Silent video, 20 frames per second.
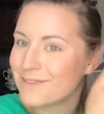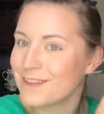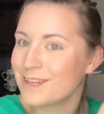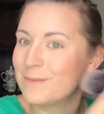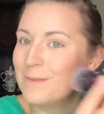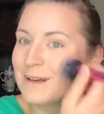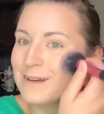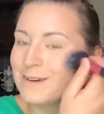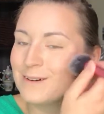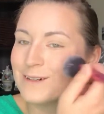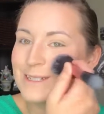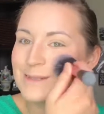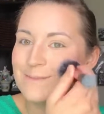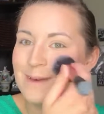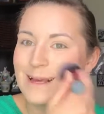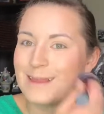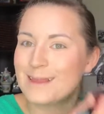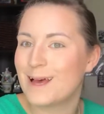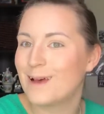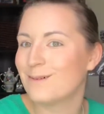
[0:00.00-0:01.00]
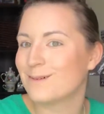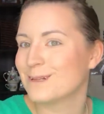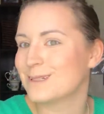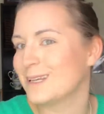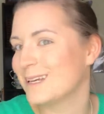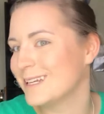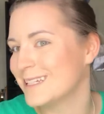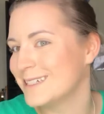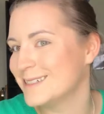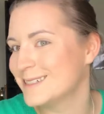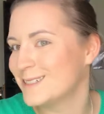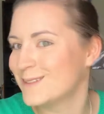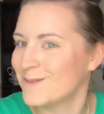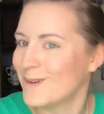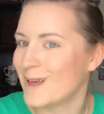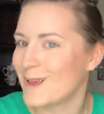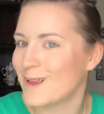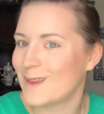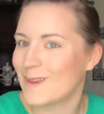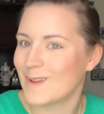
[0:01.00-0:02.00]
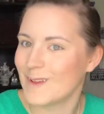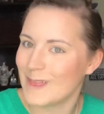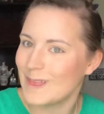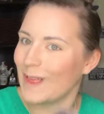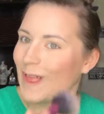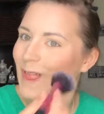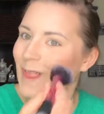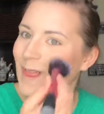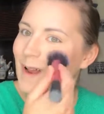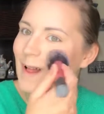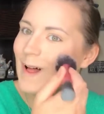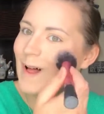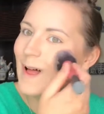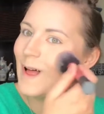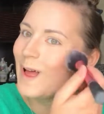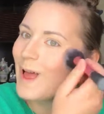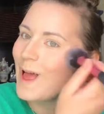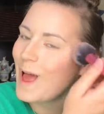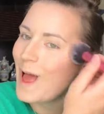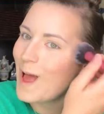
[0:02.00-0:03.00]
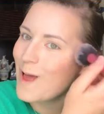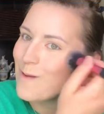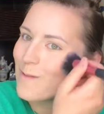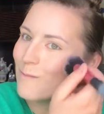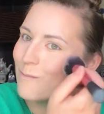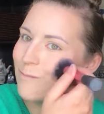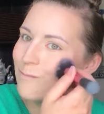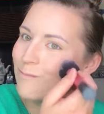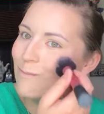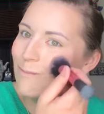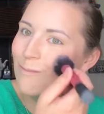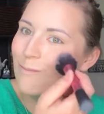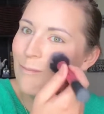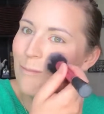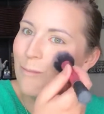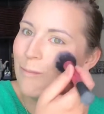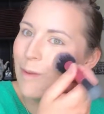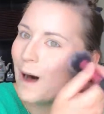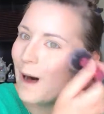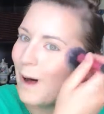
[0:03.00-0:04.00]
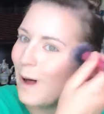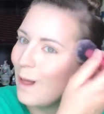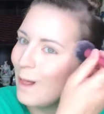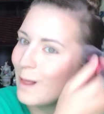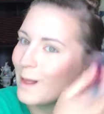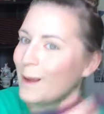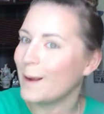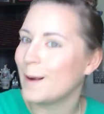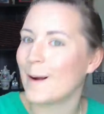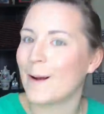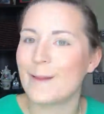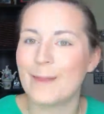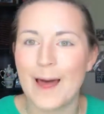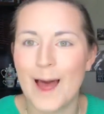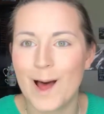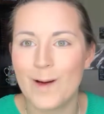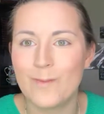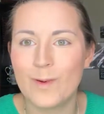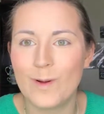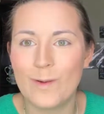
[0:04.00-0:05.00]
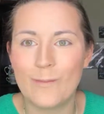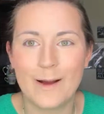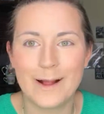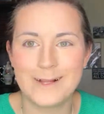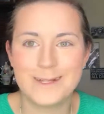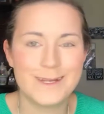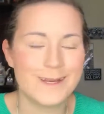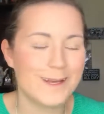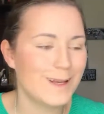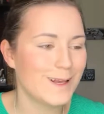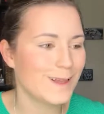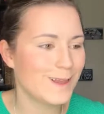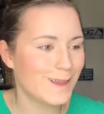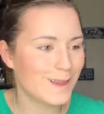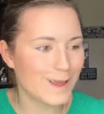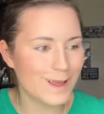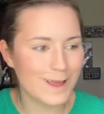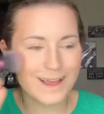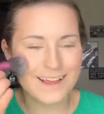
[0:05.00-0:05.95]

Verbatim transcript: So was making that ridiculous face with the little ball here, of apple on my cheeks.